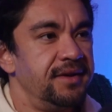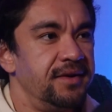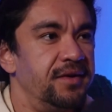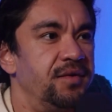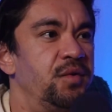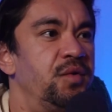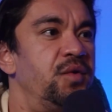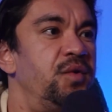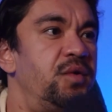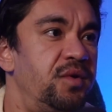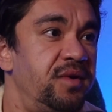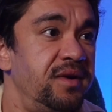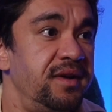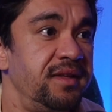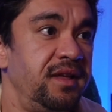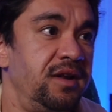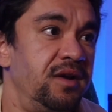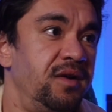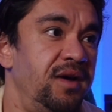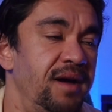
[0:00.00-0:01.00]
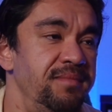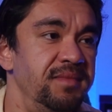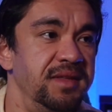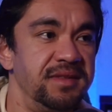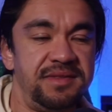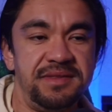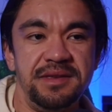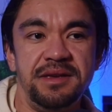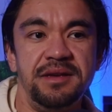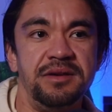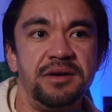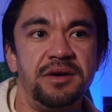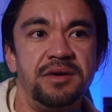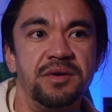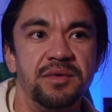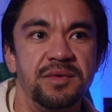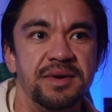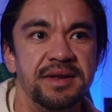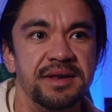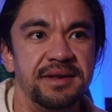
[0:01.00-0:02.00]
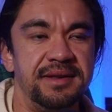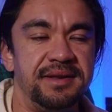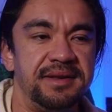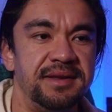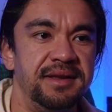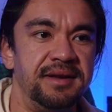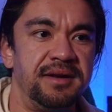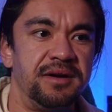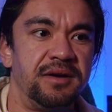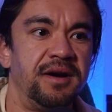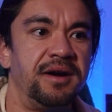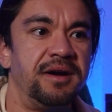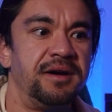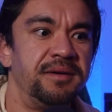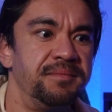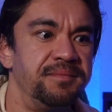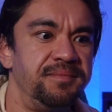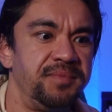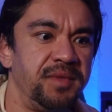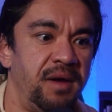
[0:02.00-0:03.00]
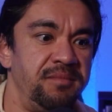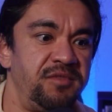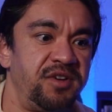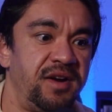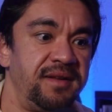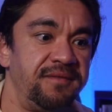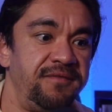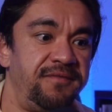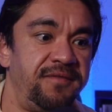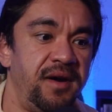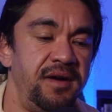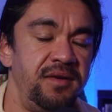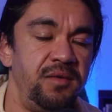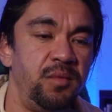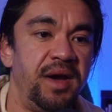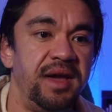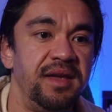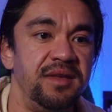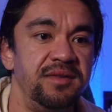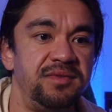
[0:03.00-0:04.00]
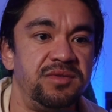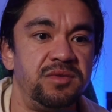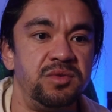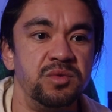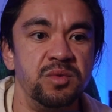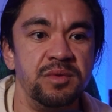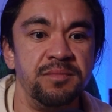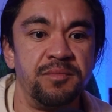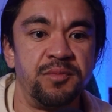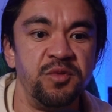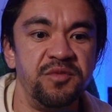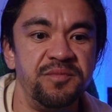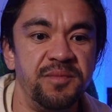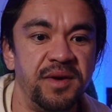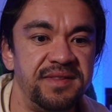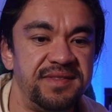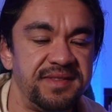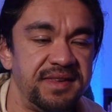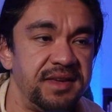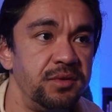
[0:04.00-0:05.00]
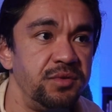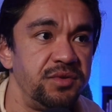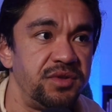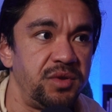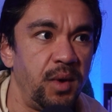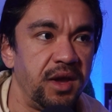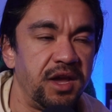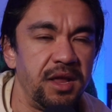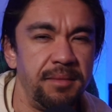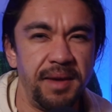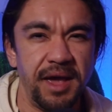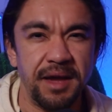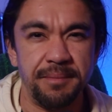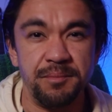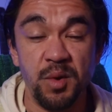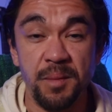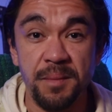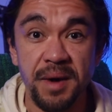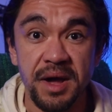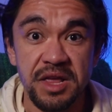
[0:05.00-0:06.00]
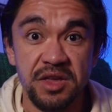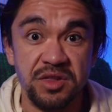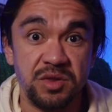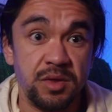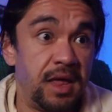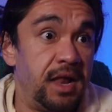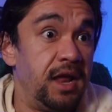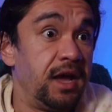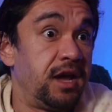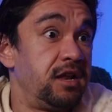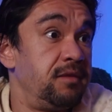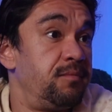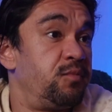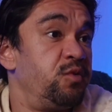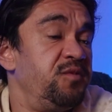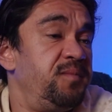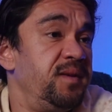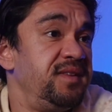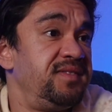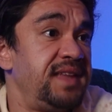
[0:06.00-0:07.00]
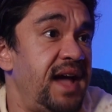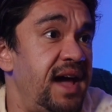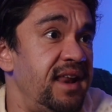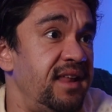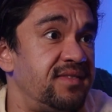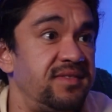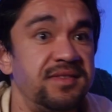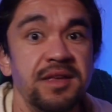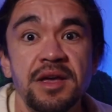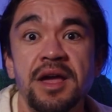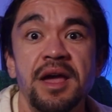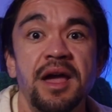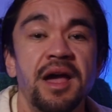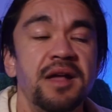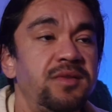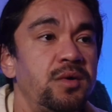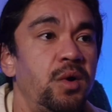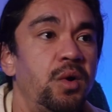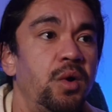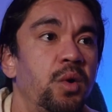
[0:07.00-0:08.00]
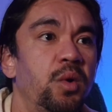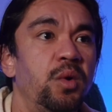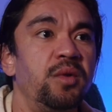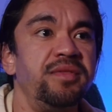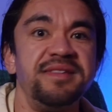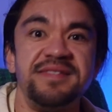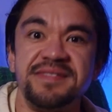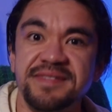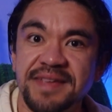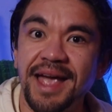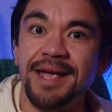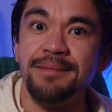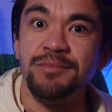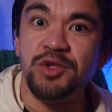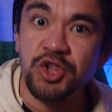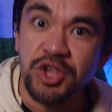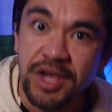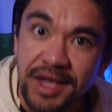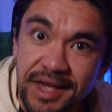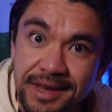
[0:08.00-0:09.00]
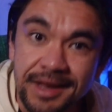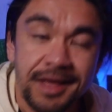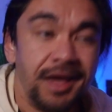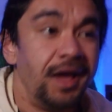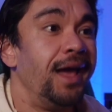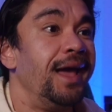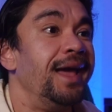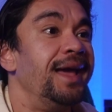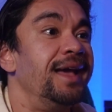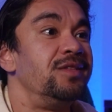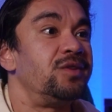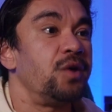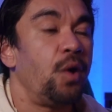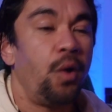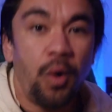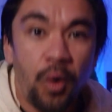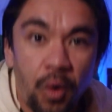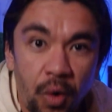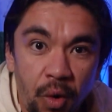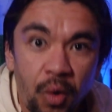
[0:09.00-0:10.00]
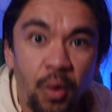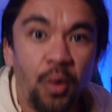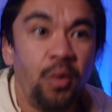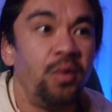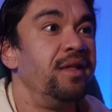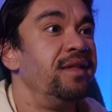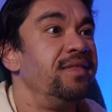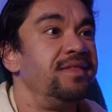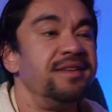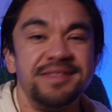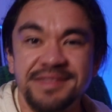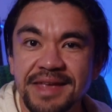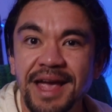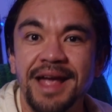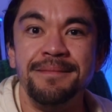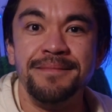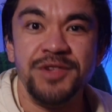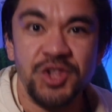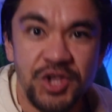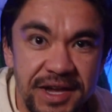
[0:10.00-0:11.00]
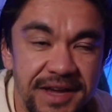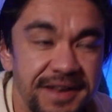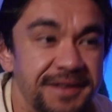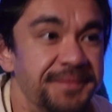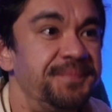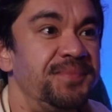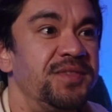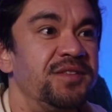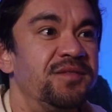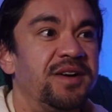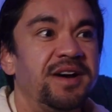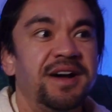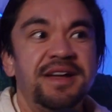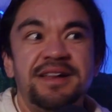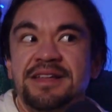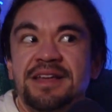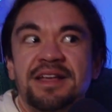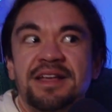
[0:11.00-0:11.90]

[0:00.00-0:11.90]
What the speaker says: or, I'm the CEO and, I'm trying to find ways to improve my skills so I can make more money so that I can improve my status. It's all the same shit. It's all the same shit, right?